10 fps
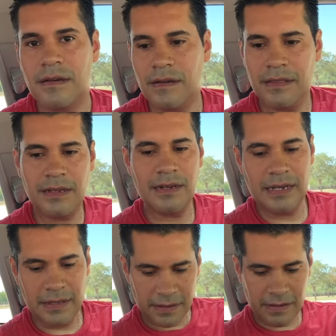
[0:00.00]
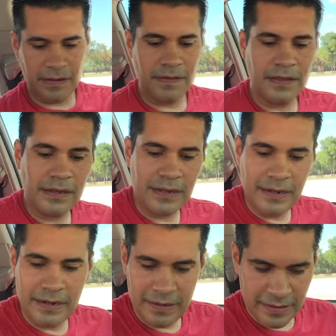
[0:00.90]
all the leather on the
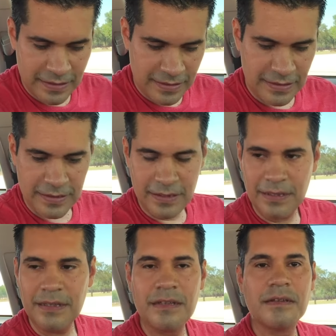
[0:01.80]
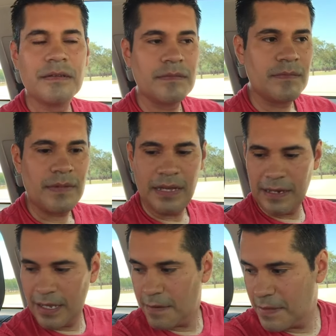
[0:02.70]
car I
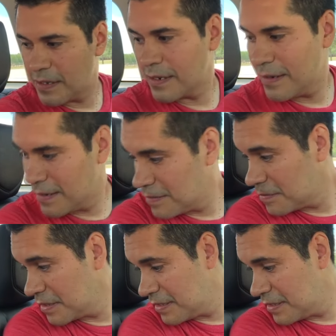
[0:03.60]
love the car with